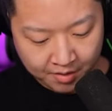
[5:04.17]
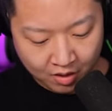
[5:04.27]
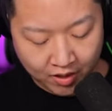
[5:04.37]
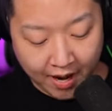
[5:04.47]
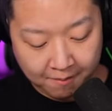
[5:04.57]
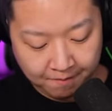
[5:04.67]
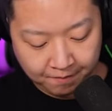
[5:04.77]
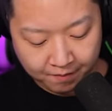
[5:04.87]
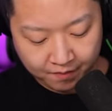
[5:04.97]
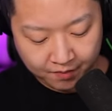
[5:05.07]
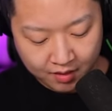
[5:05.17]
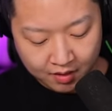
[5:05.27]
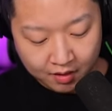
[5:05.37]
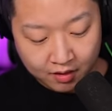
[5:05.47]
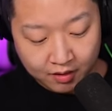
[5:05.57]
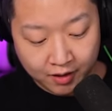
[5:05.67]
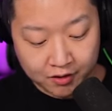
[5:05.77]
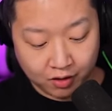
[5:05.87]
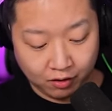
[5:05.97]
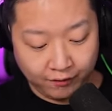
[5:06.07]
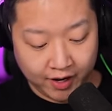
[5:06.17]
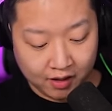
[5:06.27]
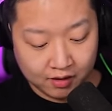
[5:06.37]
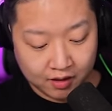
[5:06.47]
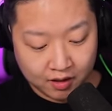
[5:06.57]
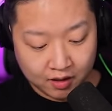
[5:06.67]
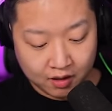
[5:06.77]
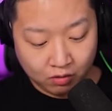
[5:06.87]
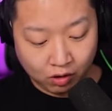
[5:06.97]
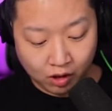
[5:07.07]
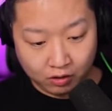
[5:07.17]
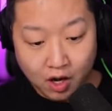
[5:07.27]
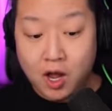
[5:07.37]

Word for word: Okay. Here's the reveal. Roll,